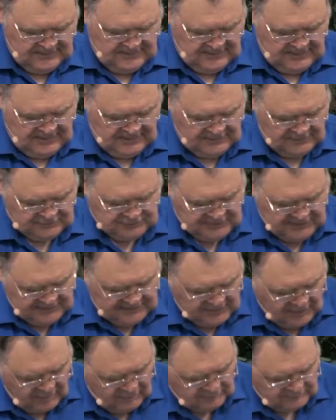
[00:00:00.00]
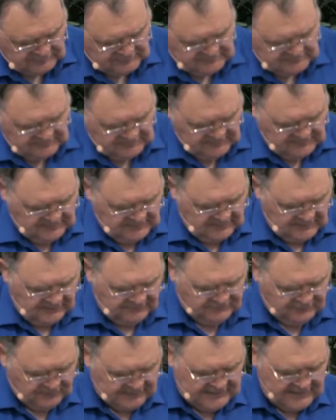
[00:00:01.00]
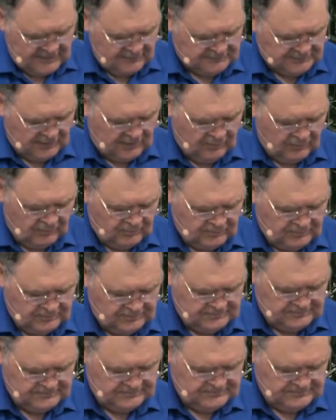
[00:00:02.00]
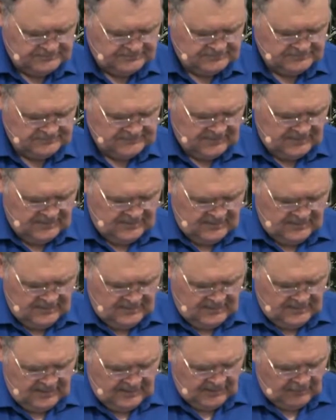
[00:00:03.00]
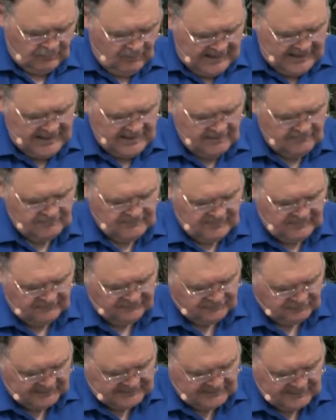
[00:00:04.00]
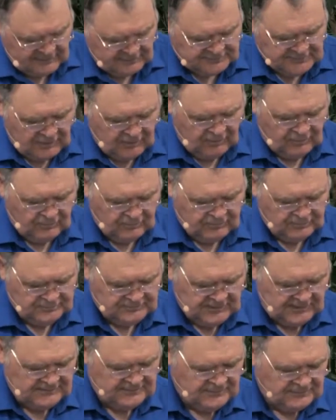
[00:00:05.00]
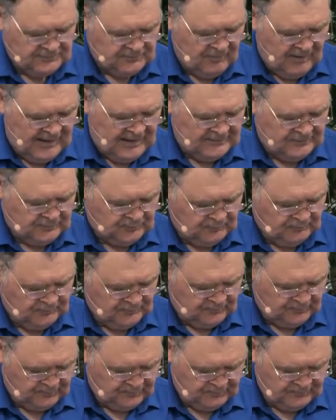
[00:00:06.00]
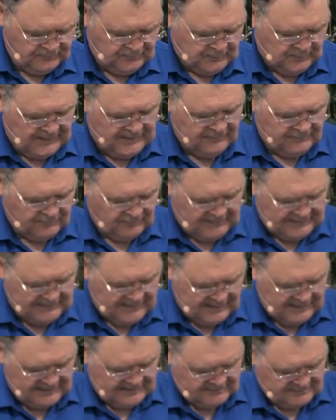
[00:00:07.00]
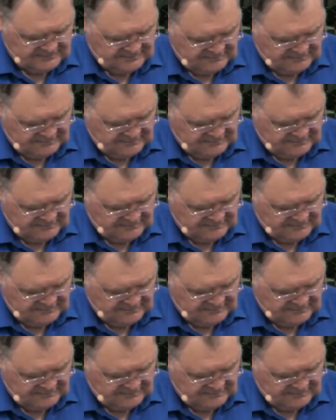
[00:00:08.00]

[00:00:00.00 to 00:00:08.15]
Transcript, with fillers: and a she-goat of 3 years old, and a ram of 3 years old. Jesus Christ spent 3 days